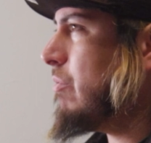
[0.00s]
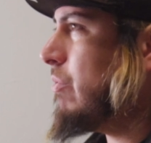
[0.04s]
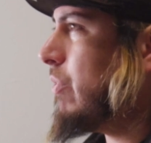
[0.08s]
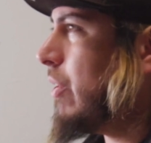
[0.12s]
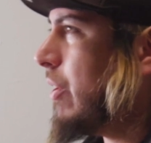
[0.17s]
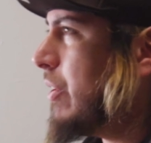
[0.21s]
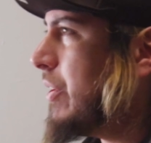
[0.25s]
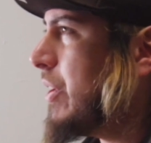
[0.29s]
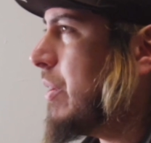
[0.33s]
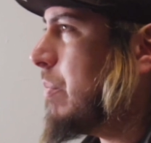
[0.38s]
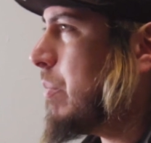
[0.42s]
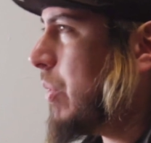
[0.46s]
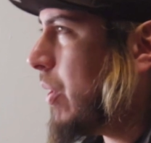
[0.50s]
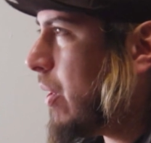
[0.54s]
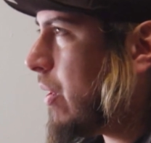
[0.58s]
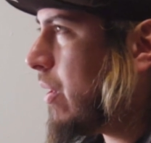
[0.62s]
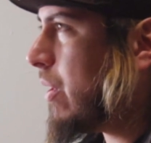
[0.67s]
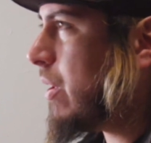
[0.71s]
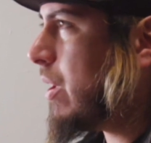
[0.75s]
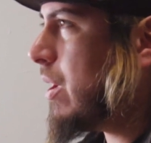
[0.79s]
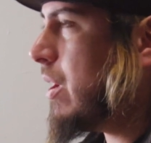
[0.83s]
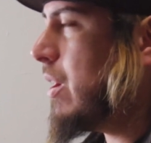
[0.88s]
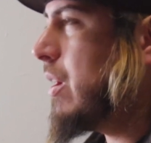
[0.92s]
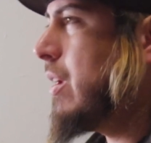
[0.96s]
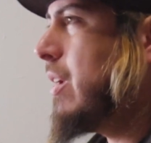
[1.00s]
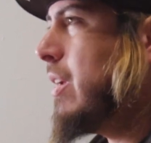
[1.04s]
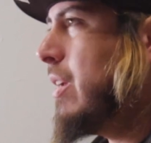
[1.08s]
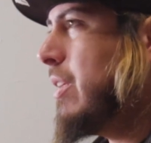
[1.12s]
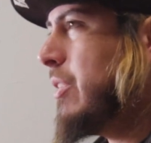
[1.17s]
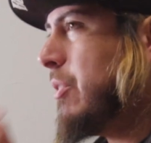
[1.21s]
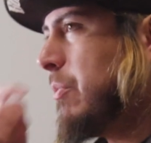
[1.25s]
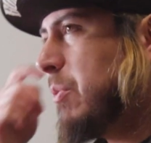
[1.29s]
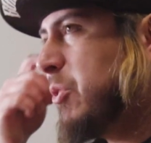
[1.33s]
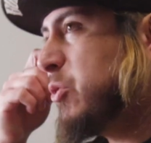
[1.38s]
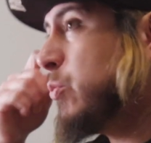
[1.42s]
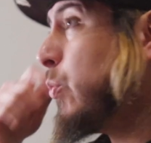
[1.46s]
falling apart.
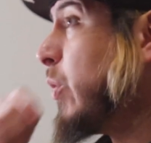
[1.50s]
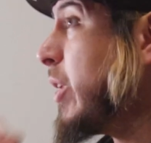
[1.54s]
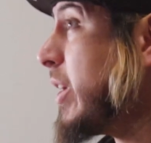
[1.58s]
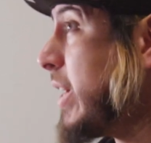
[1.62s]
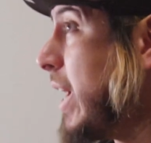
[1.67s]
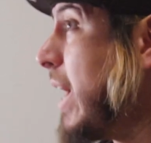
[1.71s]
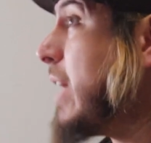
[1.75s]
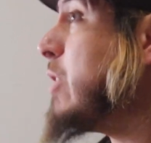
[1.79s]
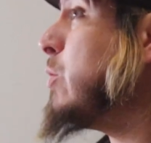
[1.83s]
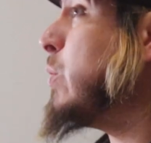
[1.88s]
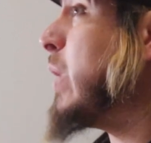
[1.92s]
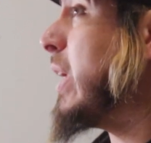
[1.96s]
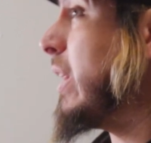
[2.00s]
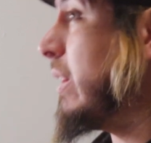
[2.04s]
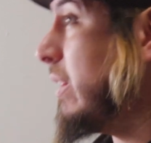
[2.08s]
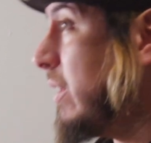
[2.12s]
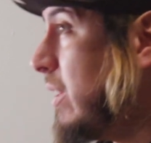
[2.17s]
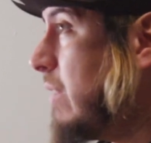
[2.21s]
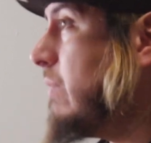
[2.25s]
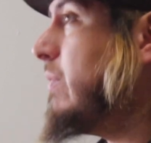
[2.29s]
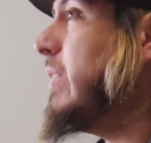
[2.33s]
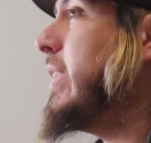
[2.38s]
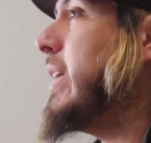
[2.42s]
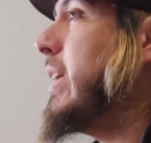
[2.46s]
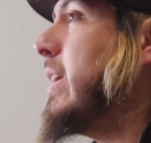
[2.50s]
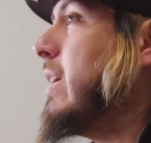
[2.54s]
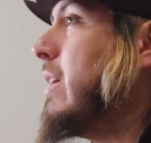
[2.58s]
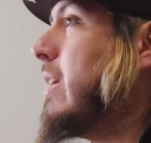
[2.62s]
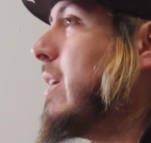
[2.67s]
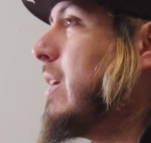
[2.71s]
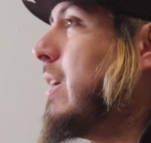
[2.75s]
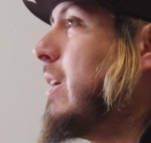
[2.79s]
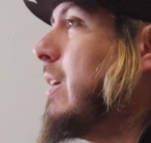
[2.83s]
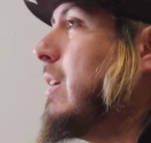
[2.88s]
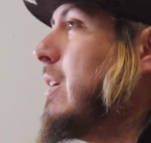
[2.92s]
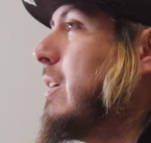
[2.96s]
There was one guy who had lived
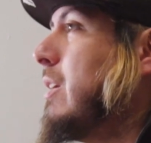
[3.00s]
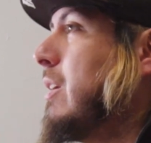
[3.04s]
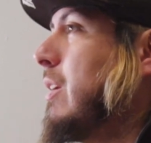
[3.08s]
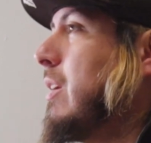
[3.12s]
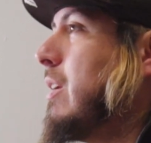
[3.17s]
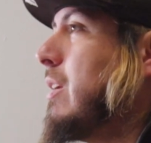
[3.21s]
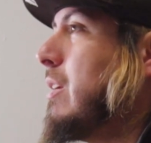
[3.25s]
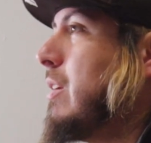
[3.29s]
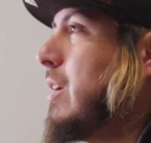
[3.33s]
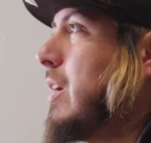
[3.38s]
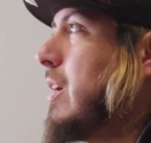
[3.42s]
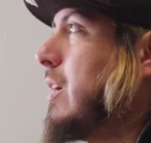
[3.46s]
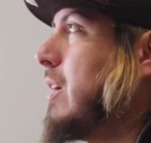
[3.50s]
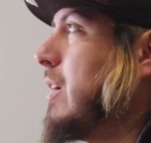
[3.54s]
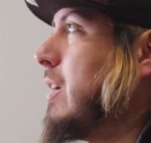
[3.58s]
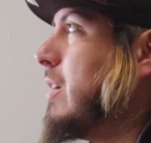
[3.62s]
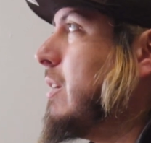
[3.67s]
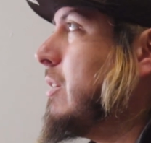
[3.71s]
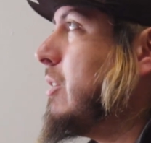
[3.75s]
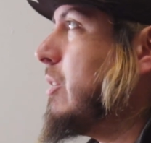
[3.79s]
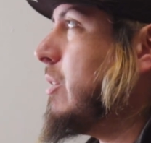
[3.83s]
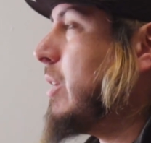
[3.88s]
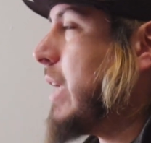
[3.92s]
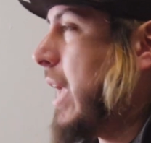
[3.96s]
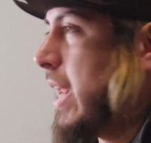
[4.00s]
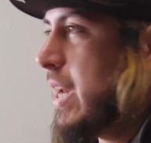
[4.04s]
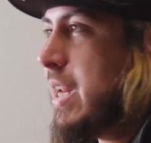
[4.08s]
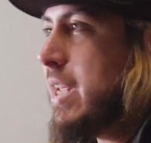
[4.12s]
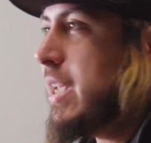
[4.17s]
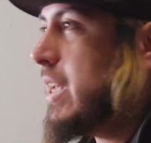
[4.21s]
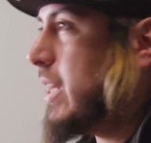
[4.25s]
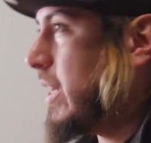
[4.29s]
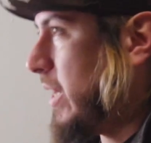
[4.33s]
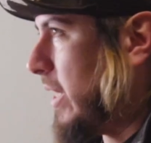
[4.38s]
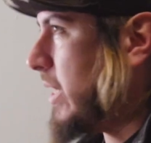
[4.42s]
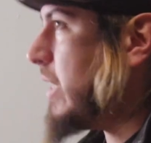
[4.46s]
there and
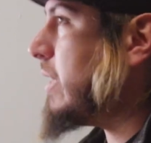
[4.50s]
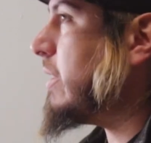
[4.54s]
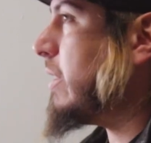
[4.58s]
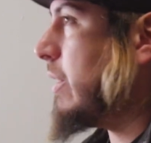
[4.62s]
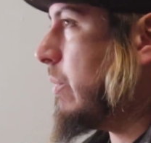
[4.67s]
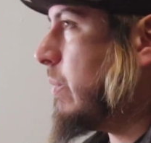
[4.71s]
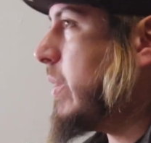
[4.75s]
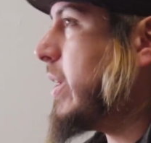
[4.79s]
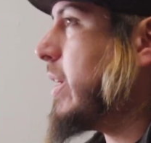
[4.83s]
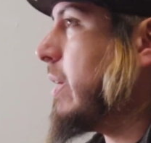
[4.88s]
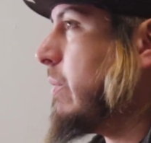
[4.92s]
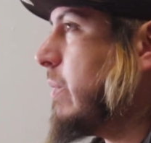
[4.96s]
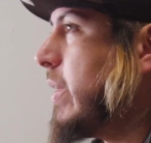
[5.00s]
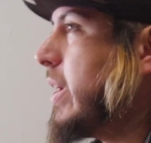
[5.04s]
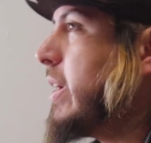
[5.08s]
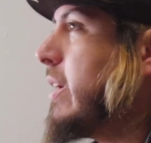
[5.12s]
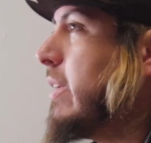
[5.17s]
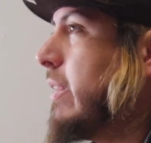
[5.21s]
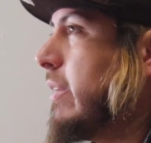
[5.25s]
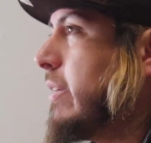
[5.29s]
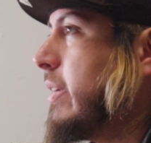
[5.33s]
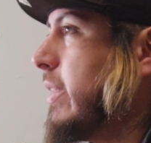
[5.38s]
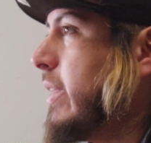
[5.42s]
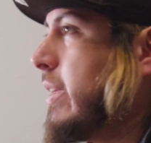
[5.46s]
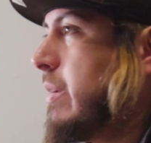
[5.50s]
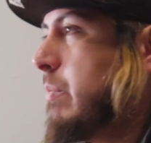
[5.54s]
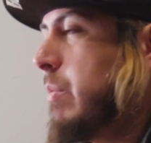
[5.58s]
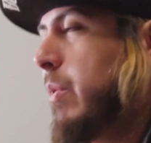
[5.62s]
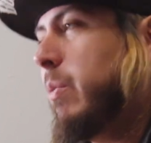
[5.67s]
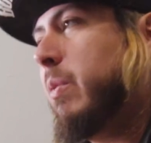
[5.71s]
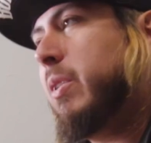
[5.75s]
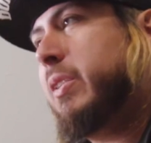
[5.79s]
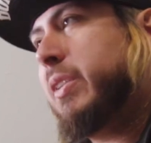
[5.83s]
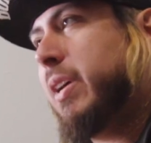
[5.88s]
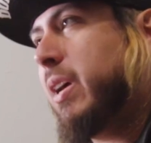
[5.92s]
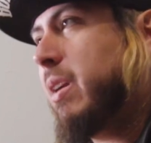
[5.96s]
he cleaned the arena regularly,
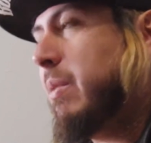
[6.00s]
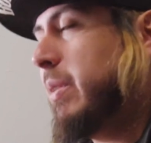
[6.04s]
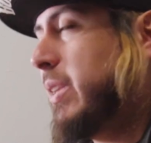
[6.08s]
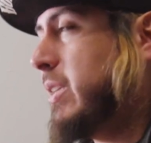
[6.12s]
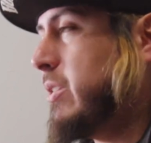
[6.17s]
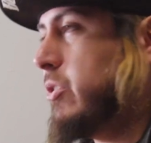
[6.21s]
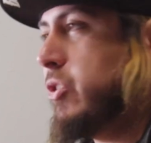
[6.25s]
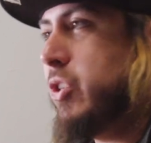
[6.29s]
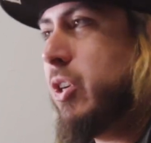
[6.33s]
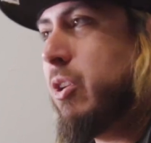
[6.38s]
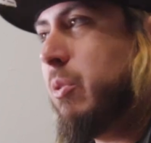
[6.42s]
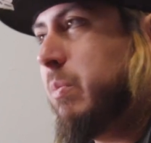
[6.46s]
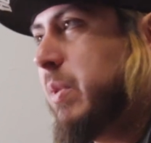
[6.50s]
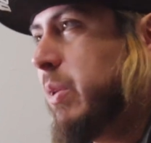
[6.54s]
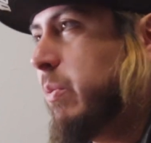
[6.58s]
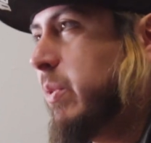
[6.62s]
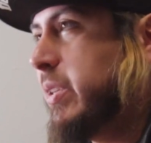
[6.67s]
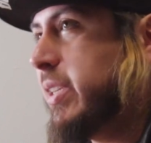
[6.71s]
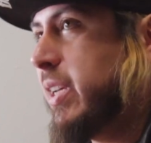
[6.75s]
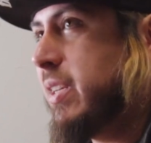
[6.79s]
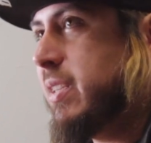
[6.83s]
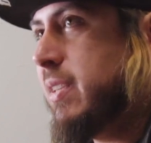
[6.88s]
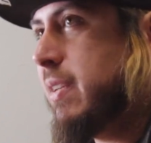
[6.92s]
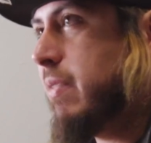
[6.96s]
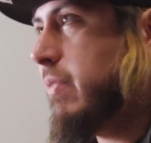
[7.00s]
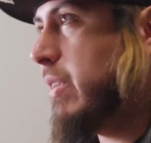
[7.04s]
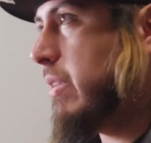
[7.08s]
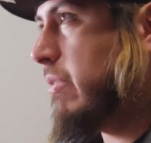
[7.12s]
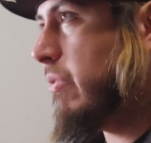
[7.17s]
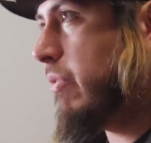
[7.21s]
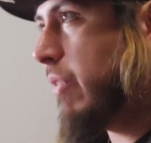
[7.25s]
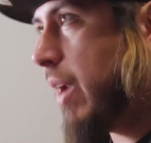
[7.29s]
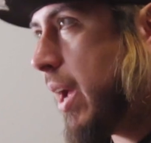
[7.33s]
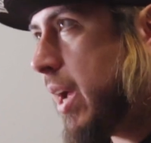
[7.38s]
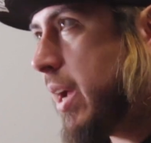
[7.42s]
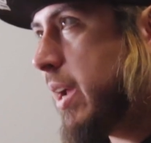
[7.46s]
but we're talking about this gentleman was like
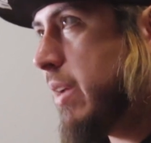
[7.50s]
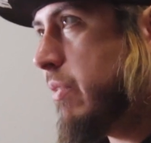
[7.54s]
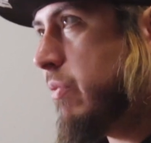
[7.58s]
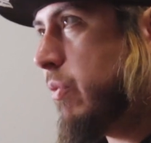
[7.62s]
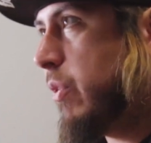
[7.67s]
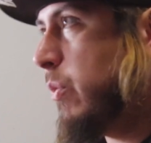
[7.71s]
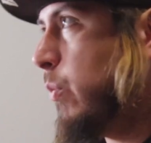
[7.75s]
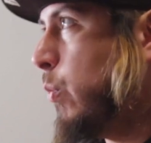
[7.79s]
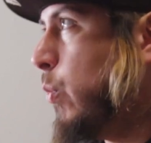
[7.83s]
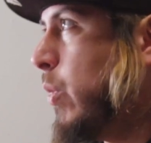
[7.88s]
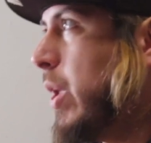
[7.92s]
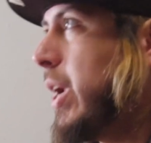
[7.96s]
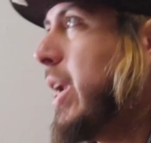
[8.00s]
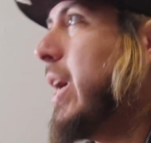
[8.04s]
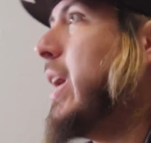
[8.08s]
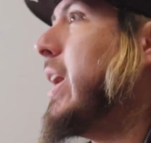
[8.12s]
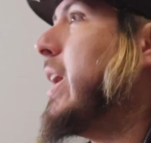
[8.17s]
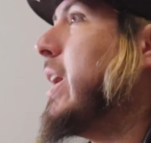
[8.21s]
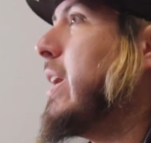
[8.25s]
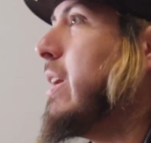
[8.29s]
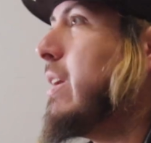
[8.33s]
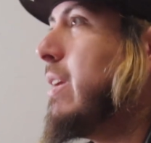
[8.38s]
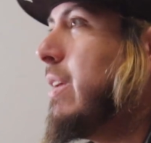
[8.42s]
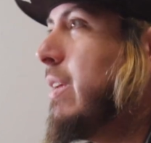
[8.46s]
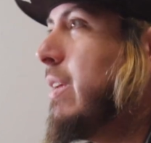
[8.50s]
75 with one eye.